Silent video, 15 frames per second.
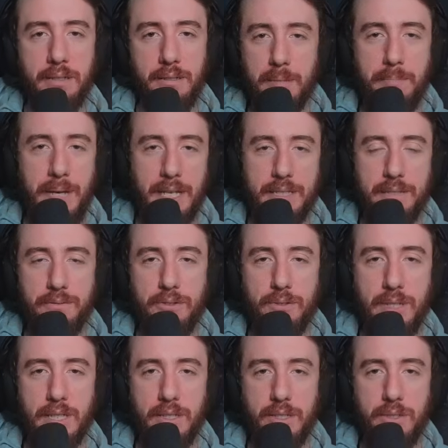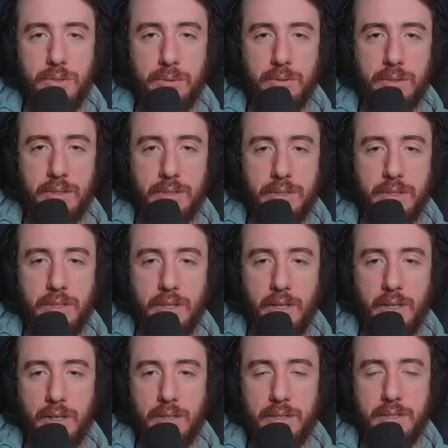The passive tree and the jewels
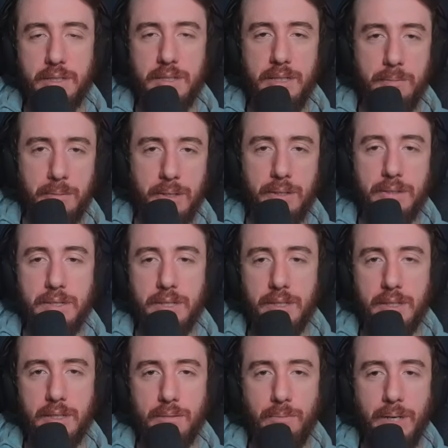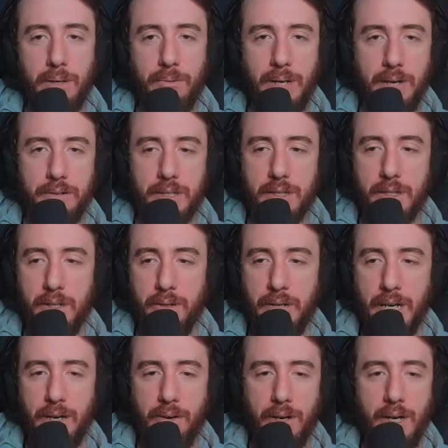are similar to the well-rounded
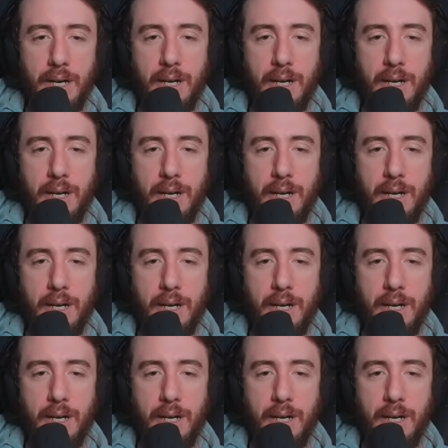loadout.